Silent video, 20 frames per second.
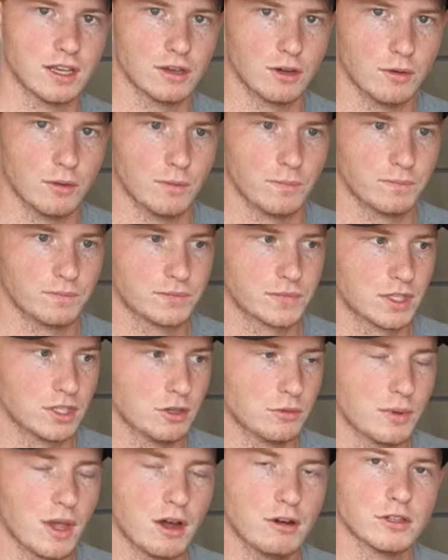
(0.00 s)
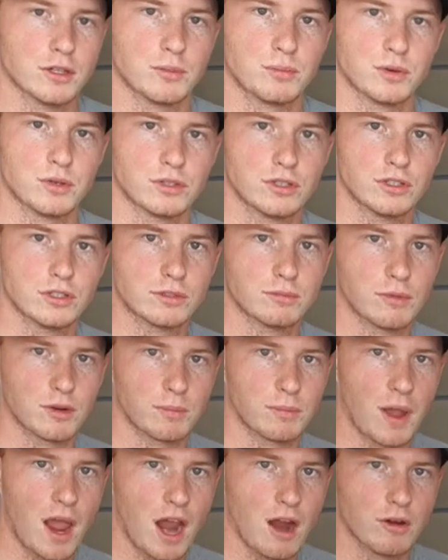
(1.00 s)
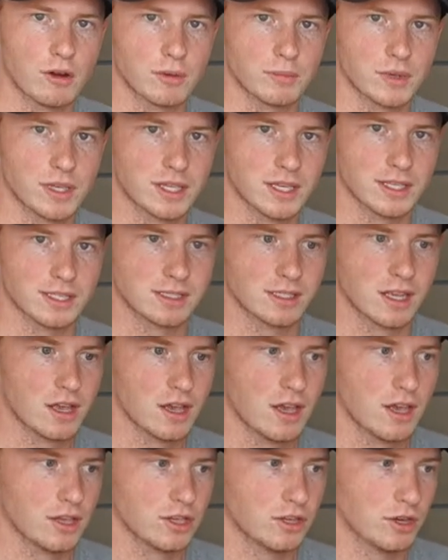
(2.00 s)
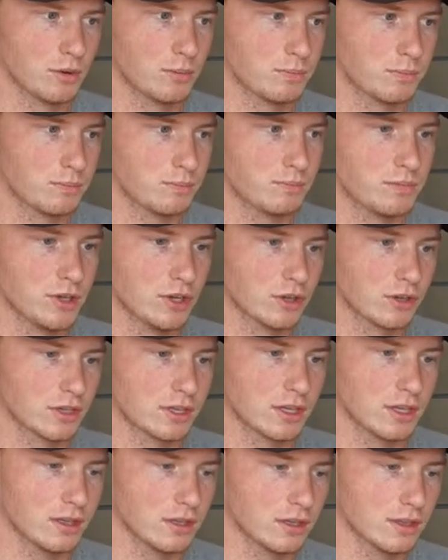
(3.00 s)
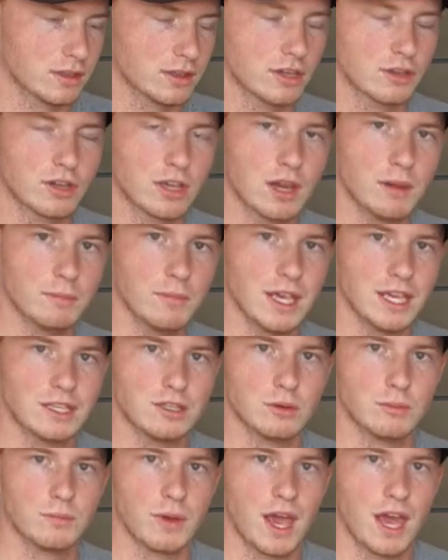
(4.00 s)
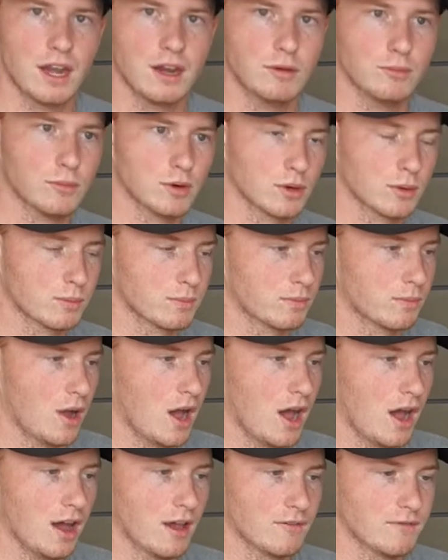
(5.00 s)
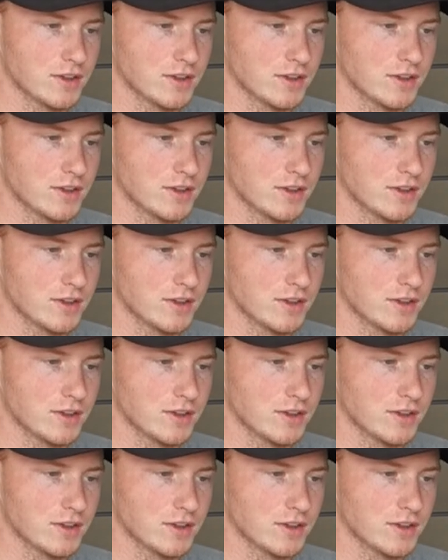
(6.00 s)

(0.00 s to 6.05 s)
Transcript: You'll you'll be able to produce more power because you're you're they're going to make you pedal more uh,